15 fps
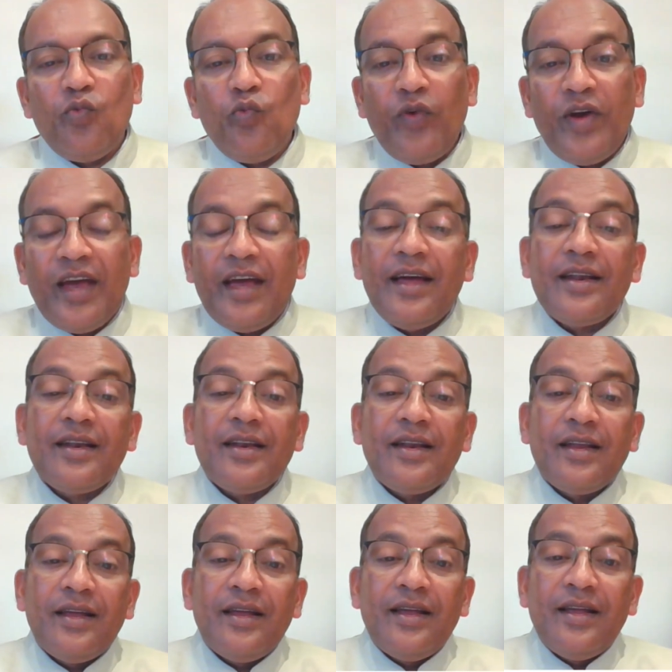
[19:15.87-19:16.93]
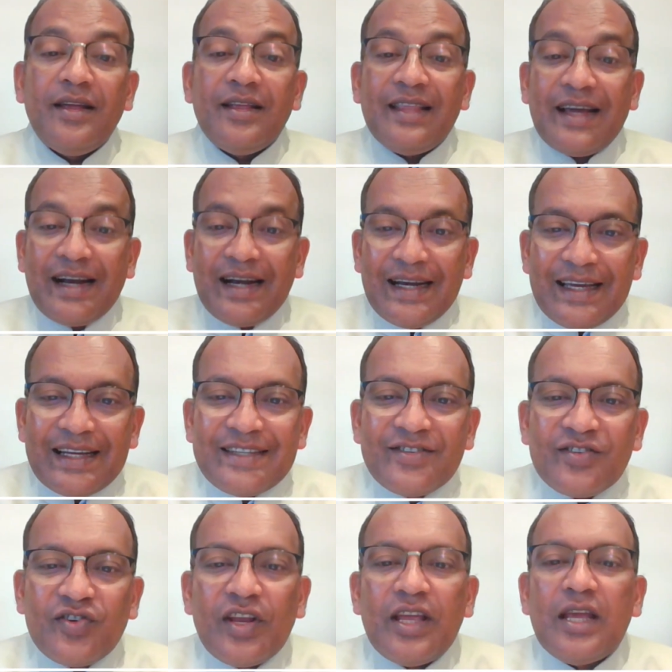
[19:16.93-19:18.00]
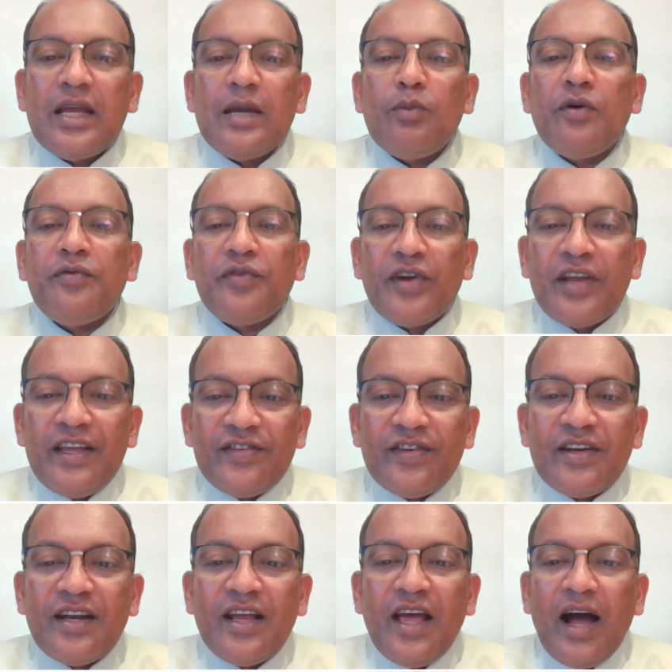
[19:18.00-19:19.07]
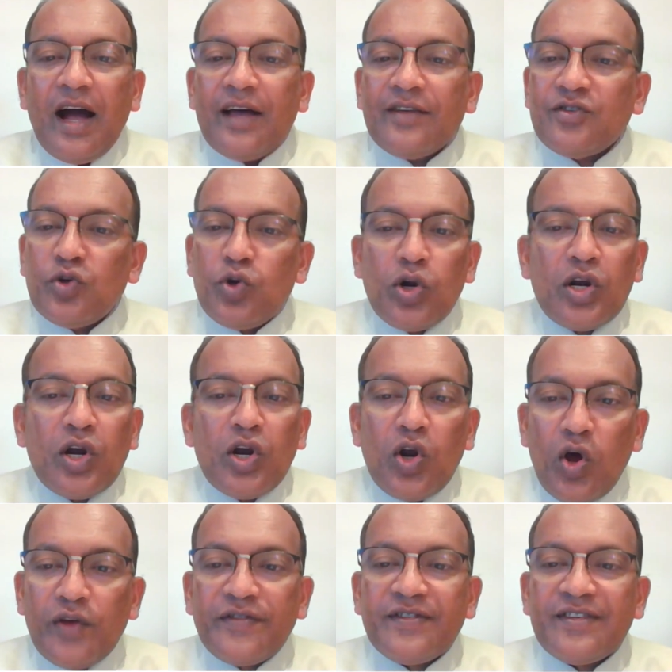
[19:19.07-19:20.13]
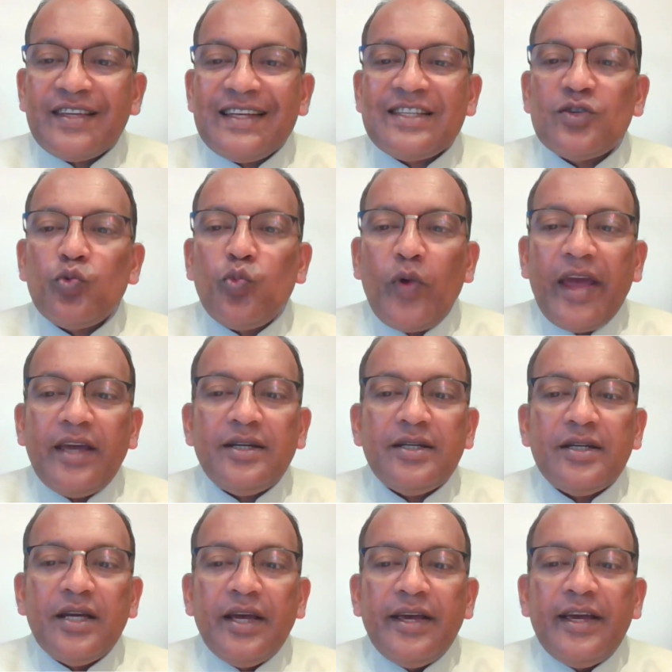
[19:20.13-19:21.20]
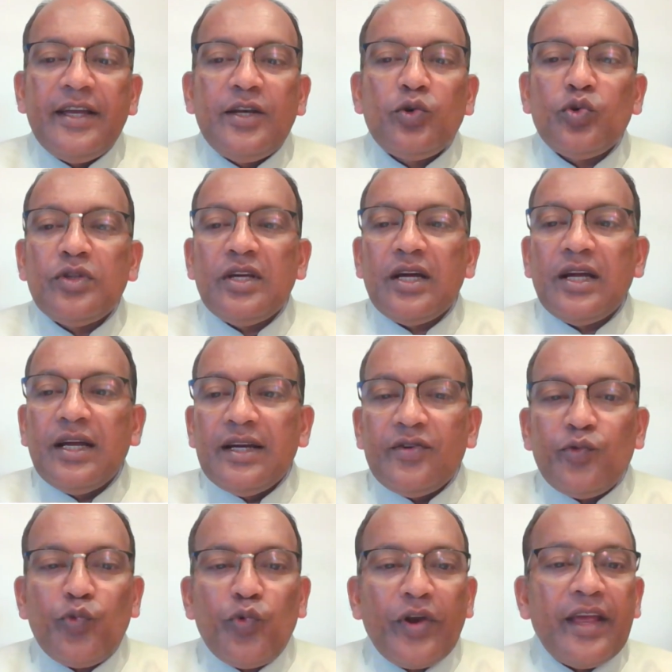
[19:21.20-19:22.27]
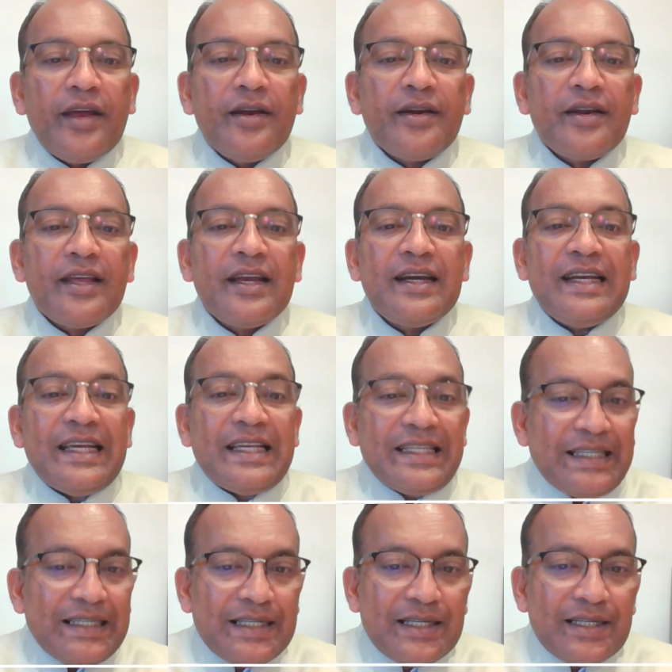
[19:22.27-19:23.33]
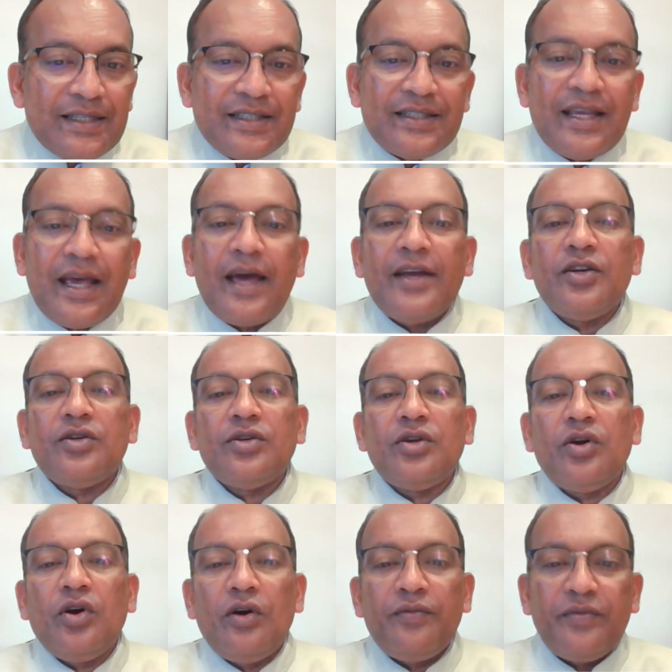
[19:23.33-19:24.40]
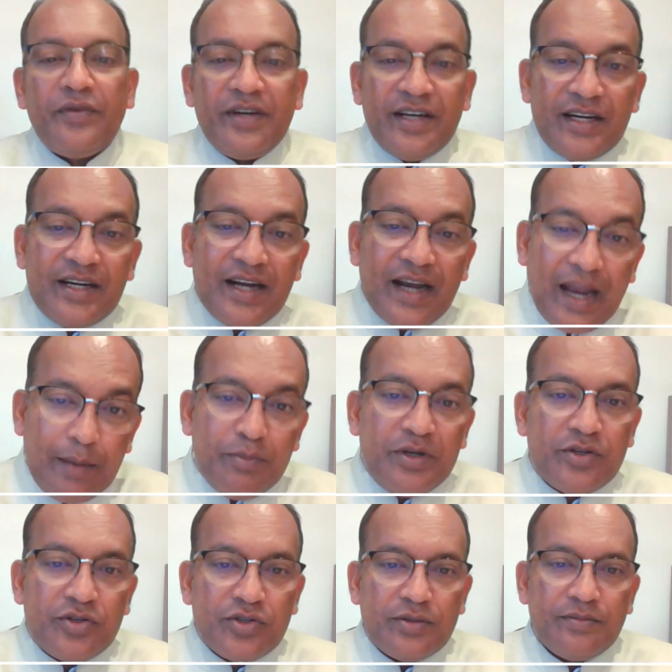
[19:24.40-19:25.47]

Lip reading: where the clear stream of reason has not lost its way into the dreary desert sand of dead habit,